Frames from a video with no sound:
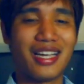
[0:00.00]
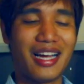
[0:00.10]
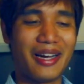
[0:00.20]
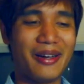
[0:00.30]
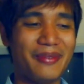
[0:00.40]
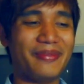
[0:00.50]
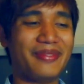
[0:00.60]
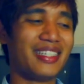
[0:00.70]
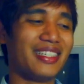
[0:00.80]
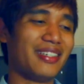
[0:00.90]

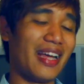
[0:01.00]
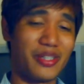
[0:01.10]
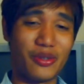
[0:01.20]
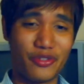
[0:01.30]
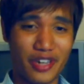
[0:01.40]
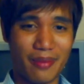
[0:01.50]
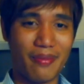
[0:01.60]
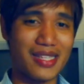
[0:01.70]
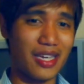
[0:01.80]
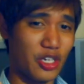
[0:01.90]
That's good for him.
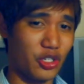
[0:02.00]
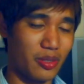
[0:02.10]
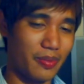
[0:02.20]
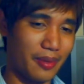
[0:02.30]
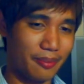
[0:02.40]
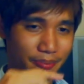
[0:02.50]
That's how you should spin.